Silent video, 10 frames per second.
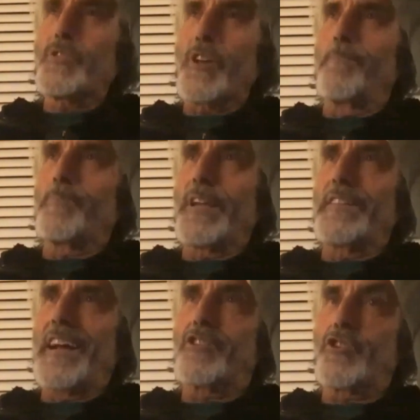something
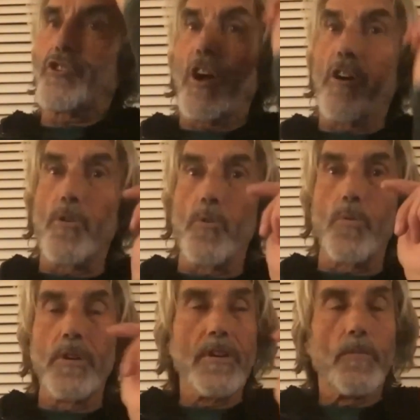that's
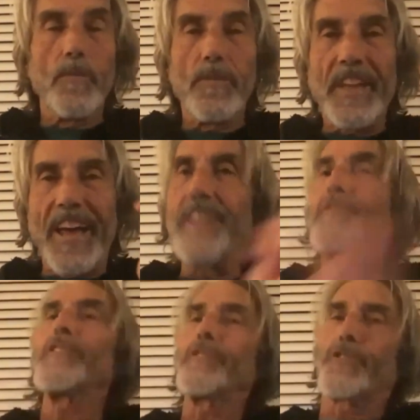so that
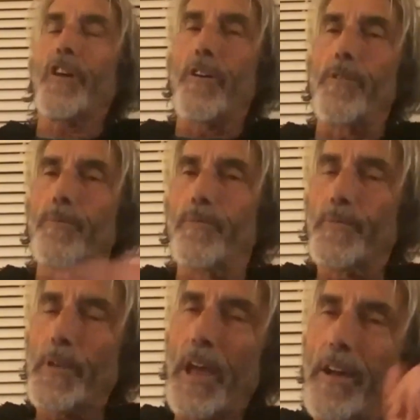isn't so.
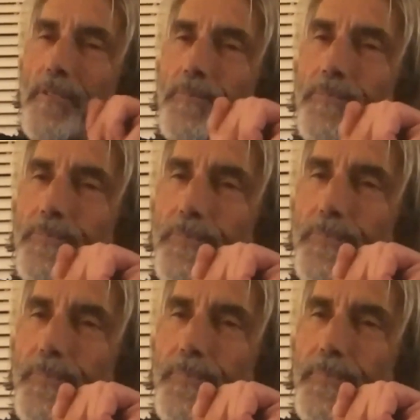Yeah.
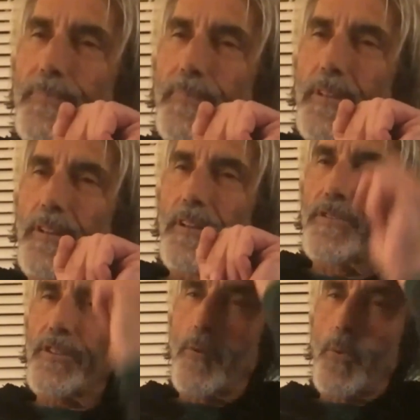
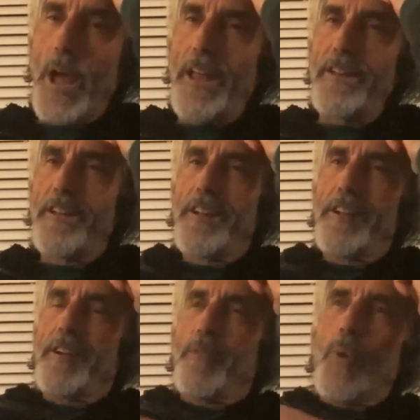So when
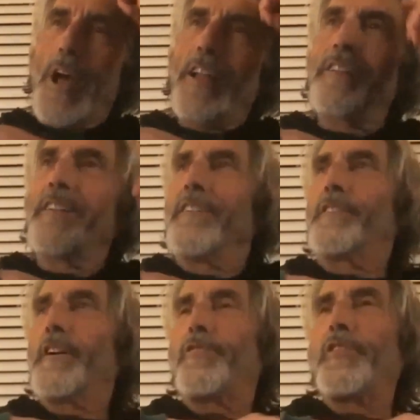when
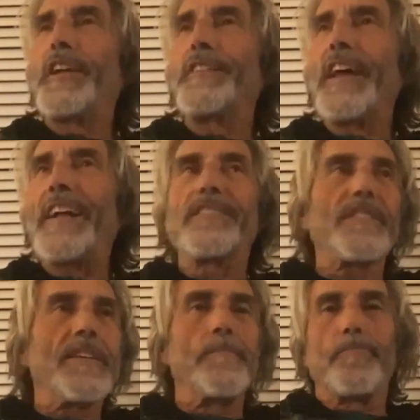the thing
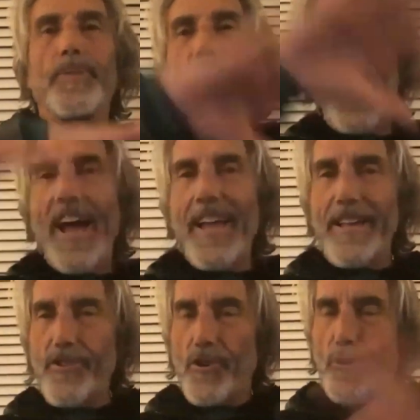that's
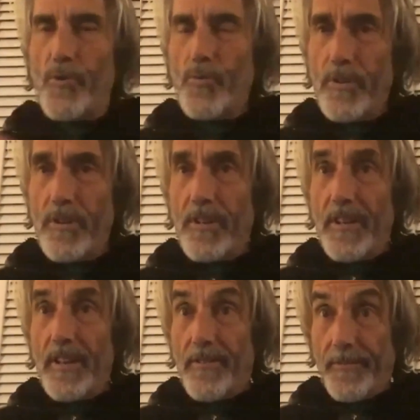implying you
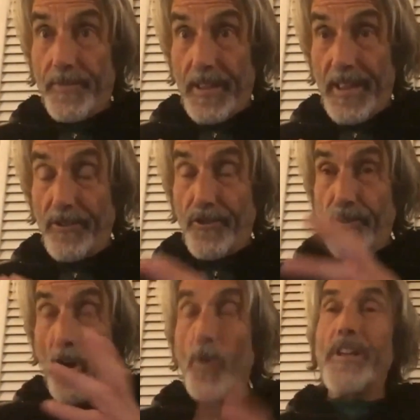is
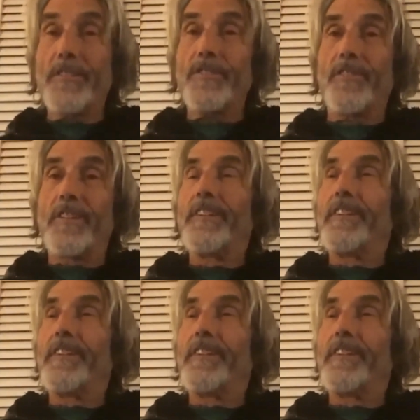noticed,